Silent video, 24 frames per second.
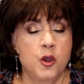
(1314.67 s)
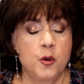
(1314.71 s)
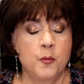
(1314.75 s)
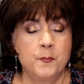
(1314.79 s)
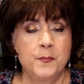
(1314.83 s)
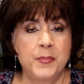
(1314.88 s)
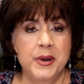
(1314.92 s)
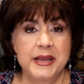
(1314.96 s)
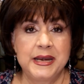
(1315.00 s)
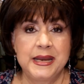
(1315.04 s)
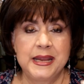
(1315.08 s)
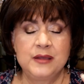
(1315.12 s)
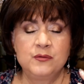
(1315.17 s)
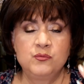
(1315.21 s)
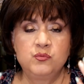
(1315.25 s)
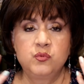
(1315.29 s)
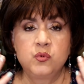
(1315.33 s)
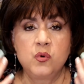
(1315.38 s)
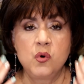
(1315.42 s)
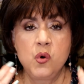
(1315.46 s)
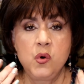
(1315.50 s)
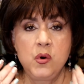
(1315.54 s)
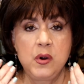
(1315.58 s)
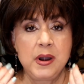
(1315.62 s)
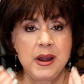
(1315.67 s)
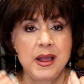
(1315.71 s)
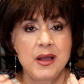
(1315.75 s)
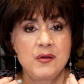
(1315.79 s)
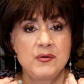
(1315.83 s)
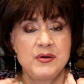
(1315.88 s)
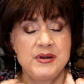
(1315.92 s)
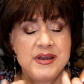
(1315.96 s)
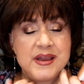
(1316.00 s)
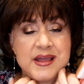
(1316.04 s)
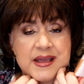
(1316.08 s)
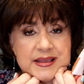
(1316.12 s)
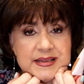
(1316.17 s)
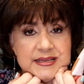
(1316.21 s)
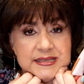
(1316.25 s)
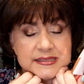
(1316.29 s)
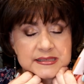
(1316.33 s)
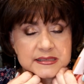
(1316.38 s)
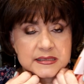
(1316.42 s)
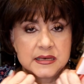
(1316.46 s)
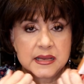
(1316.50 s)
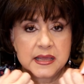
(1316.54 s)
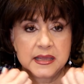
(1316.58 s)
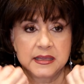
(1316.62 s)
But it wore out nice.
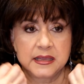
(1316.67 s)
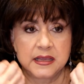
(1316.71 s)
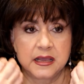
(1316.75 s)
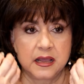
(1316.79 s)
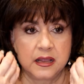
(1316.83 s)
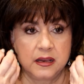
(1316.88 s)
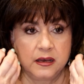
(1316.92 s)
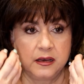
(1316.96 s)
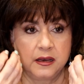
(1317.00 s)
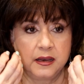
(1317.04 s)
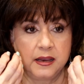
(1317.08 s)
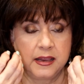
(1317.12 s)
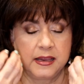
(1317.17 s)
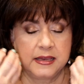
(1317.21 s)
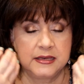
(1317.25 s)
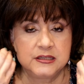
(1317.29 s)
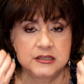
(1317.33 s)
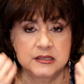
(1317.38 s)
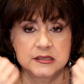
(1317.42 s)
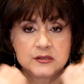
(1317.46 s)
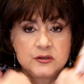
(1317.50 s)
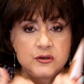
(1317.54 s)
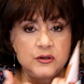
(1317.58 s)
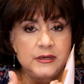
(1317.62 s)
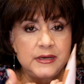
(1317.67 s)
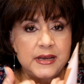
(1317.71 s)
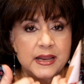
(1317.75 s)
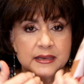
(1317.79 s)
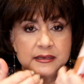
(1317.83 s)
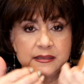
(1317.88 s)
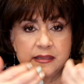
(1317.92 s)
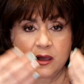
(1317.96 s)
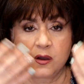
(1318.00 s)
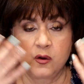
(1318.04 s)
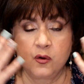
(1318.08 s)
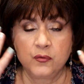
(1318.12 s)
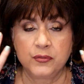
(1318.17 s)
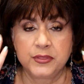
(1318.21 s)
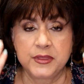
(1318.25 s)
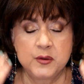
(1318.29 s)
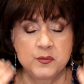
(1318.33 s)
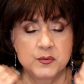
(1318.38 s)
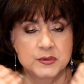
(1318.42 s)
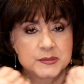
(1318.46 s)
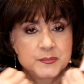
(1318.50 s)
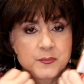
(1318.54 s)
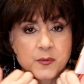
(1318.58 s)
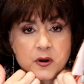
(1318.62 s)
Like it just looked like the whole thing
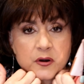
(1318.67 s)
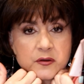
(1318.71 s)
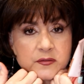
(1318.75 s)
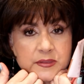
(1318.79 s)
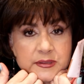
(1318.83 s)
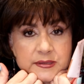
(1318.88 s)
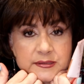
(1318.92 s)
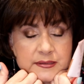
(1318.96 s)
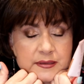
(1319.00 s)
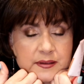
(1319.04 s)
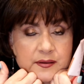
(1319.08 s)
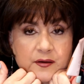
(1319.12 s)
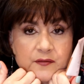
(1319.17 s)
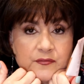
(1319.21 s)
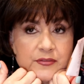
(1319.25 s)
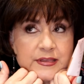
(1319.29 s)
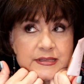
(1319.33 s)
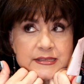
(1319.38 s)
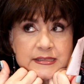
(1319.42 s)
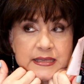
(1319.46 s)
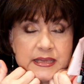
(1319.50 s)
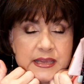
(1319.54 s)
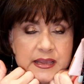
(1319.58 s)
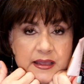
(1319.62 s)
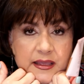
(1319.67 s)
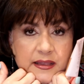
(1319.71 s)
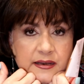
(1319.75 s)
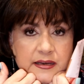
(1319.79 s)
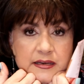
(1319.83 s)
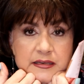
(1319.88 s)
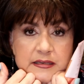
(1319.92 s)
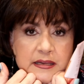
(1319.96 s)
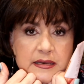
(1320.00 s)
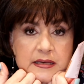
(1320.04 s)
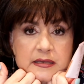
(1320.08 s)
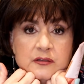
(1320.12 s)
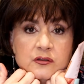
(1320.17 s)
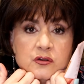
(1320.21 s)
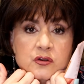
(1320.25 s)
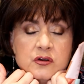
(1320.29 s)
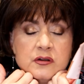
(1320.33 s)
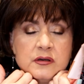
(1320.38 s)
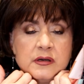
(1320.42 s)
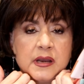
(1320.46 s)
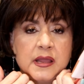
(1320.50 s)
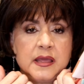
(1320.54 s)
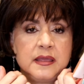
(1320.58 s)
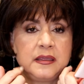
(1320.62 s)
was part of the skin. It didn't
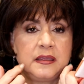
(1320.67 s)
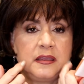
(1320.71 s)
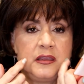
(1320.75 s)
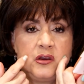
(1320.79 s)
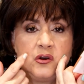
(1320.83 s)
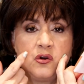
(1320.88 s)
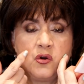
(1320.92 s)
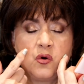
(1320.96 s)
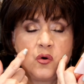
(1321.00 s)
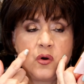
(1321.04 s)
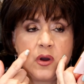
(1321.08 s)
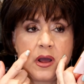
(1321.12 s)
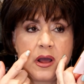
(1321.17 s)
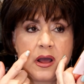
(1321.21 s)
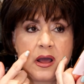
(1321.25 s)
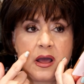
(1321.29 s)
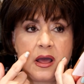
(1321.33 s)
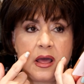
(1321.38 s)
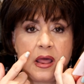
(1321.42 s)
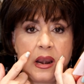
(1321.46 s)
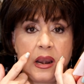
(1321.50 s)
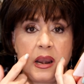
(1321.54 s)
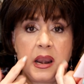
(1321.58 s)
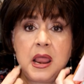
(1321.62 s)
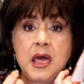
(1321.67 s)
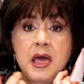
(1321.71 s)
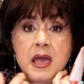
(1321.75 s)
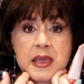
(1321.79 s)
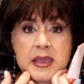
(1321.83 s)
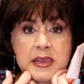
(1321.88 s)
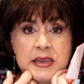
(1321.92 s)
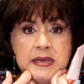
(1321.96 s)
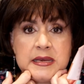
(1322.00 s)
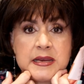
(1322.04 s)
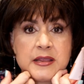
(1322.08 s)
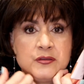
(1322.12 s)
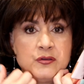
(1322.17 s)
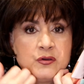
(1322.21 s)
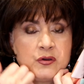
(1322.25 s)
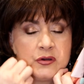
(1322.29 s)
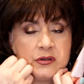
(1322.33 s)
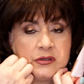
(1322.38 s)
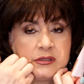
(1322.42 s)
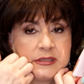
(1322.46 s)
look like, you know, a line, and you could